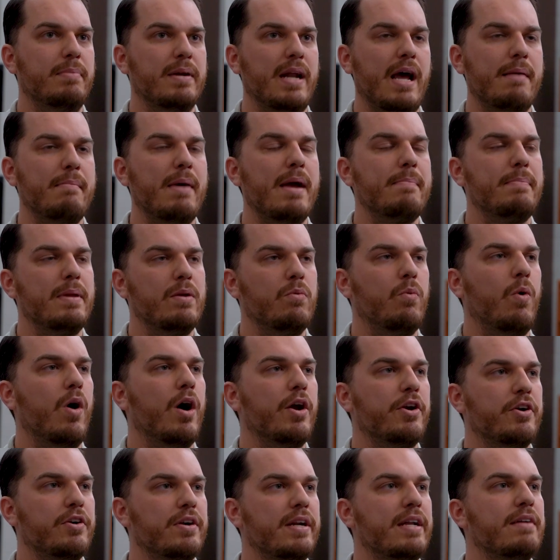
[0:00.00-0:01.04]
but I might be
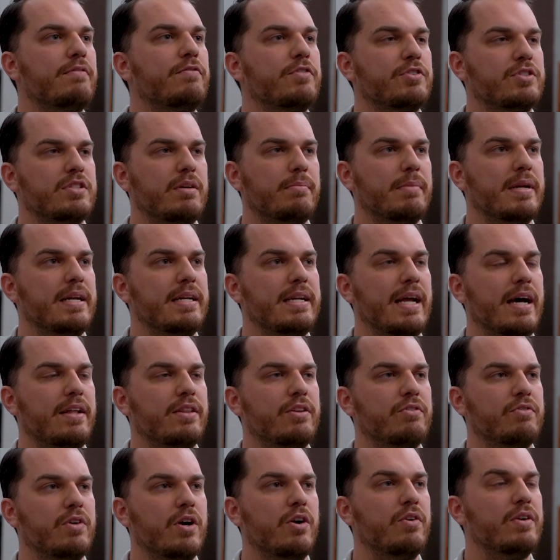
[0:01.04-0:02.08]
watering it for somebody down
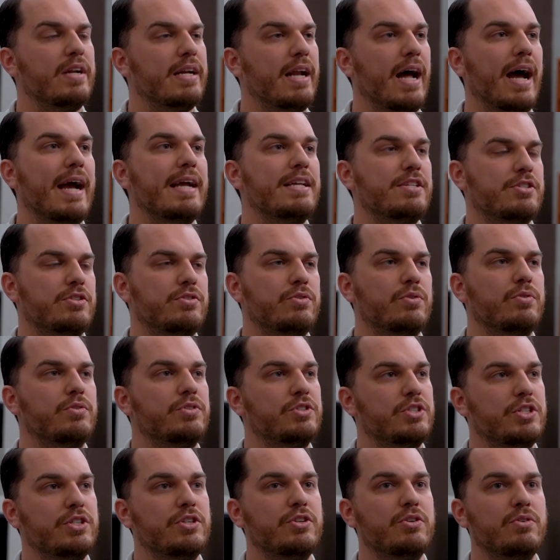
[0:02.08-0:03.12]
the road in high school
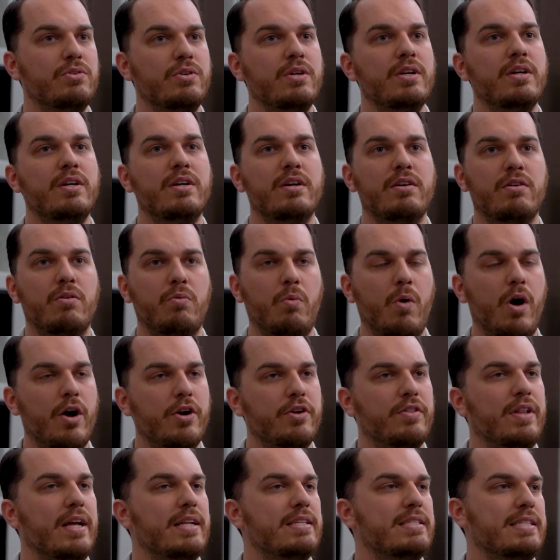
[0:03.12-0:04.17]
to
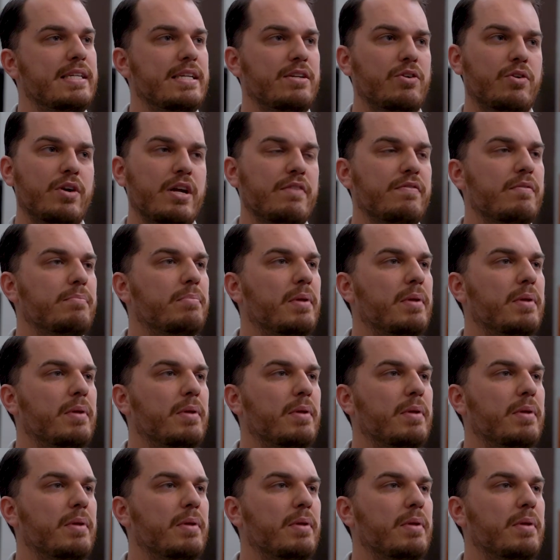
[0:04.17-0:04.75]
water that seed or even